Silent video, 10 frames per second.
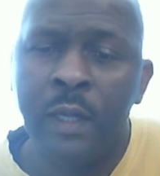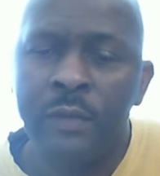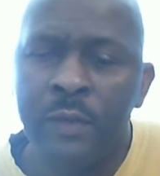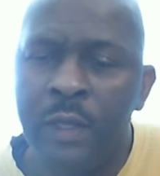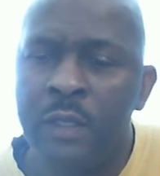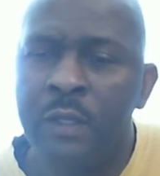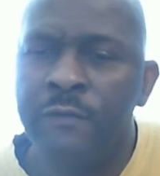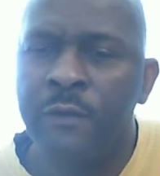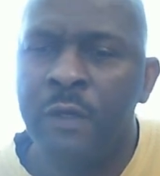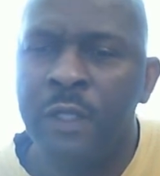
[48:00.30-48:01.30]
I thank you
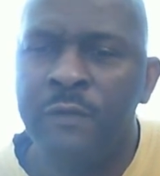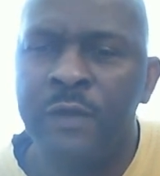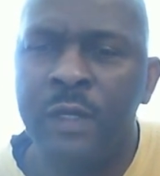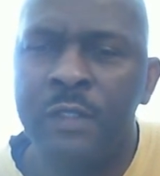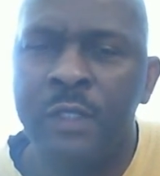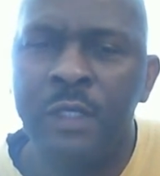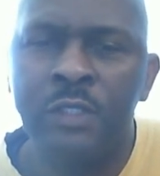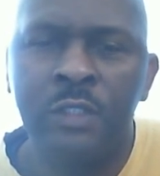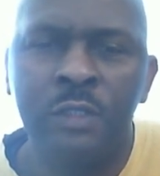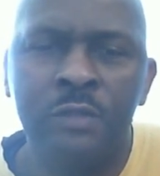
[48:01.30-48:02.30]
for giving
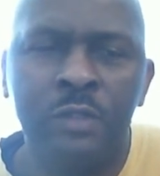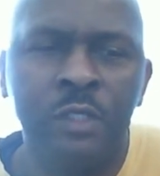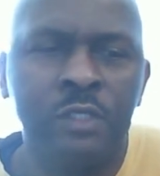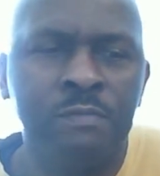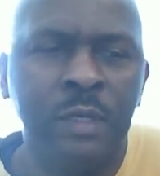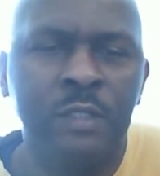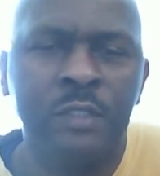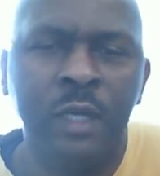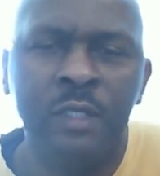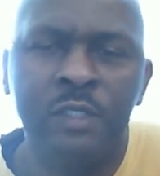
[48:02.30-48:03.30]
attention to this
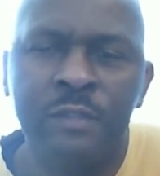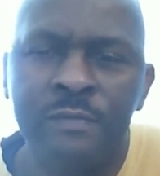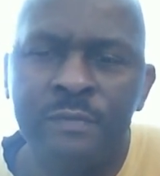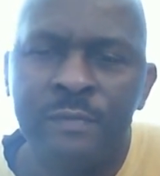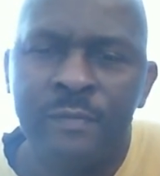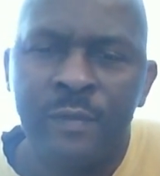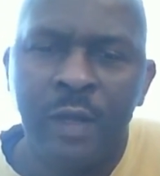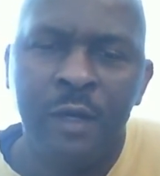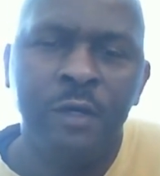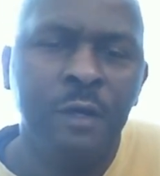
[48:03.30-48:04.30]
message.
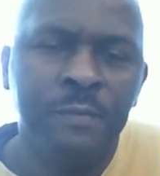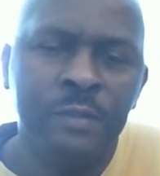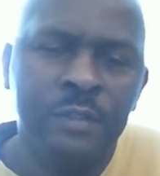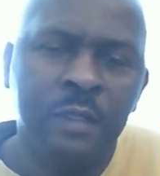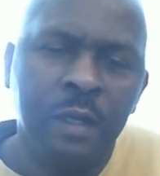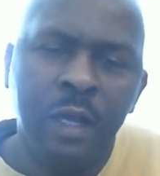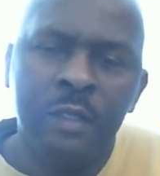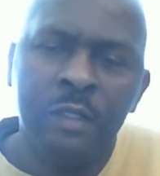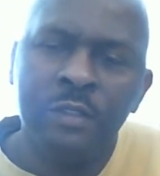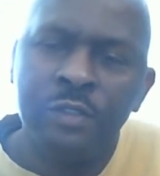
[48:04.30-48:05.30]
I hope it's
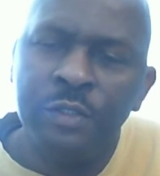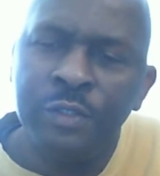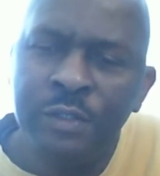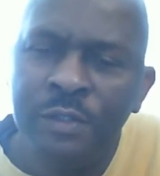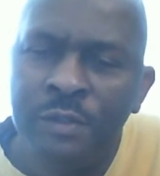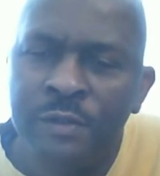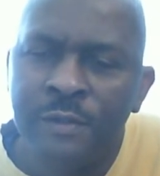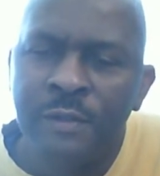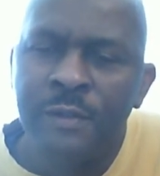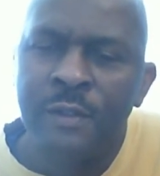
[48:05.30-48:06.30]
enlightening to you.
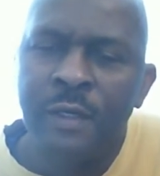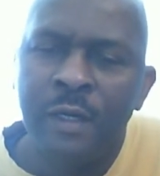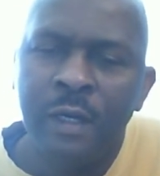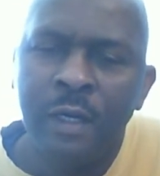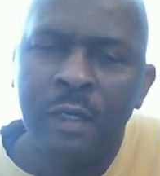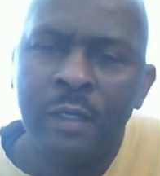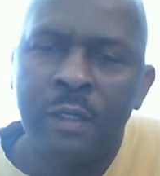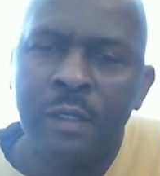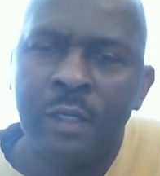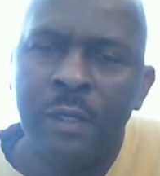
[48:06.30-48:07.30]
Uh,
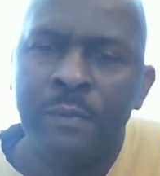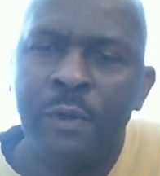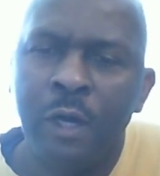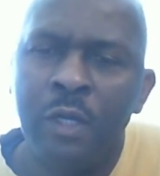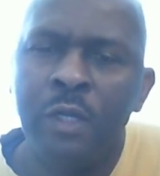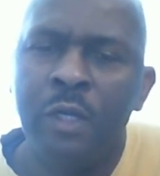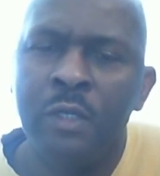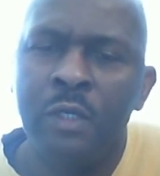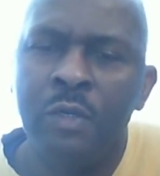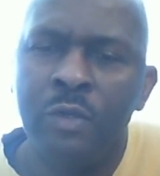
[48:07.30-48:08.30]
keep calling
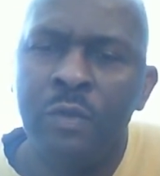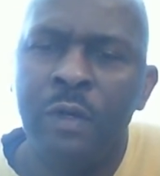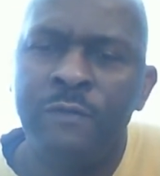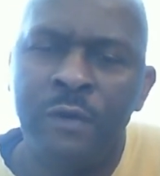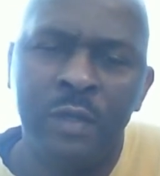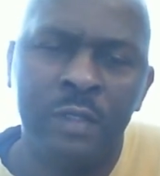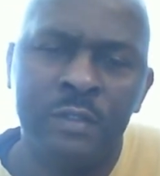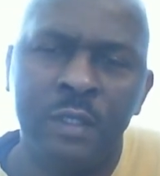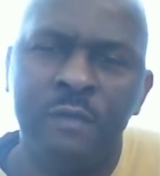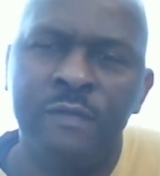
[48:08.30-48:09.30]
on Yahweh for your
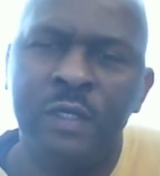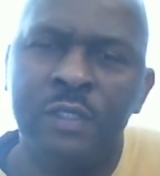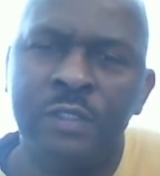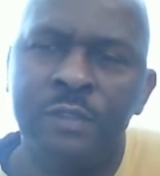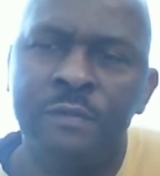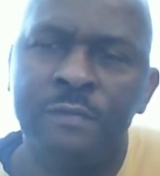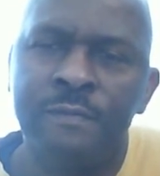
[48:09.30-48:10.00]
salvation.